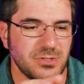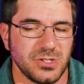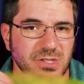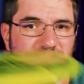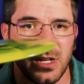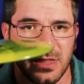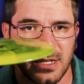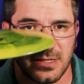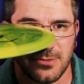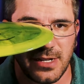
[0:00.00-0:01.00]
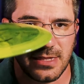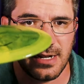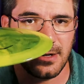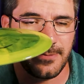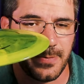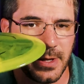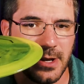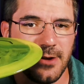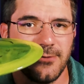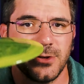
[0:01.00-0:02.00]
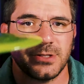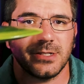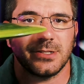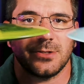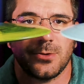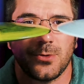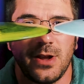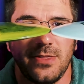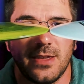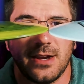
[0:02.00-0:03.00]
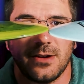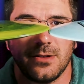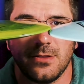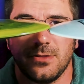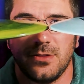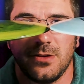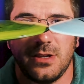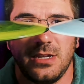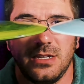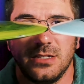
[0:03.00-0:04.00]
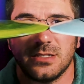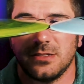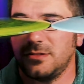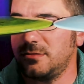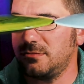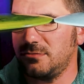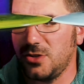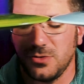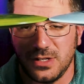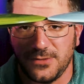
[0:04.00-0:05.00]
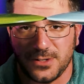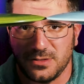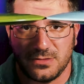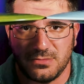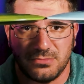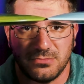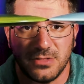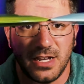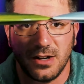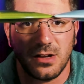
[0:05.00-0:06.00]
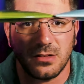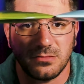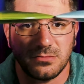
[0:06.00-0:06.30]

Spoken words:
look at this right there versus right there. There is no difference at all.